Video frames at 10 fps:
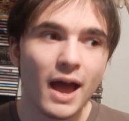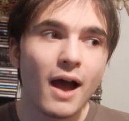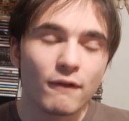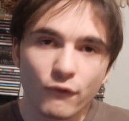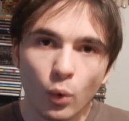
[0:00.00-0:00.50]

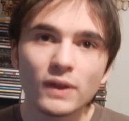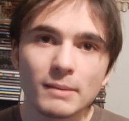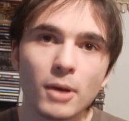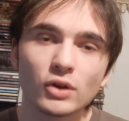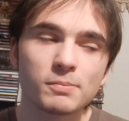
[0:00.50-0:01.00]
for the
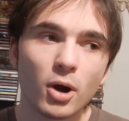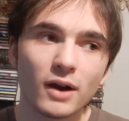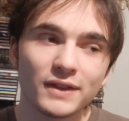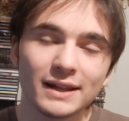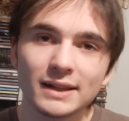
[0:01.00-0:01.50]
most
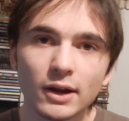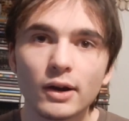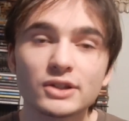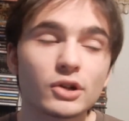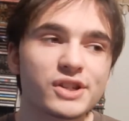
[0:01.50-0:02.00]
part, the
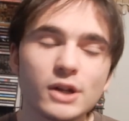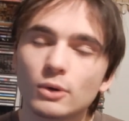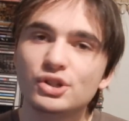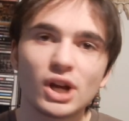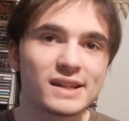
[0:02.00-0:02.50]
lyrics are
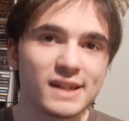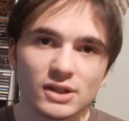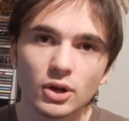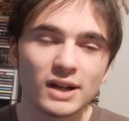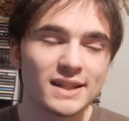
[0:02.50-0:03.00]
still just
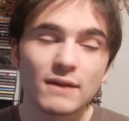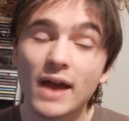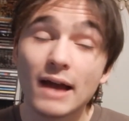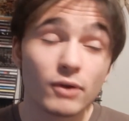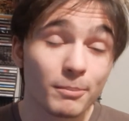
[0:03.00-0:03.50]
as good as they've
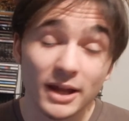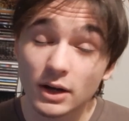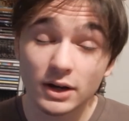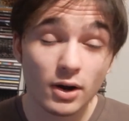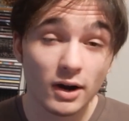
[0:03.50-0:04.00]
ever been
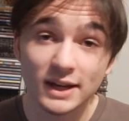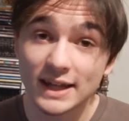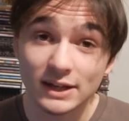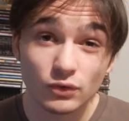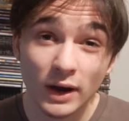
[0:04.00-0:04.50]
on an
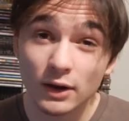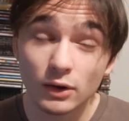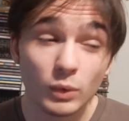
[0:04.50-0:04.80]
Architects record,